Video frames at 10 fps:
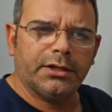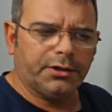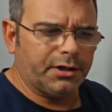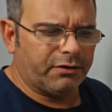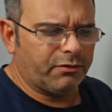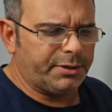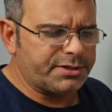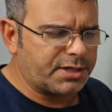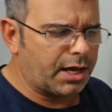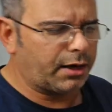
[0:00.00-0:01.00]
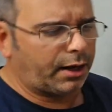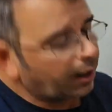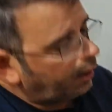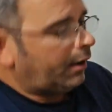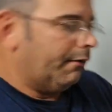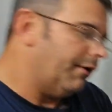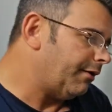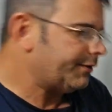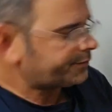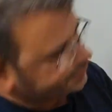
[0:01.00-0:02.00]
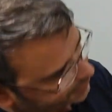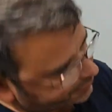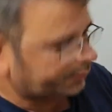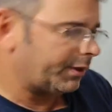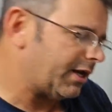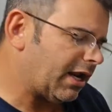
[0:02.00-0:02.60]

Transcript: Everybody's kind of like, well, this is just the way.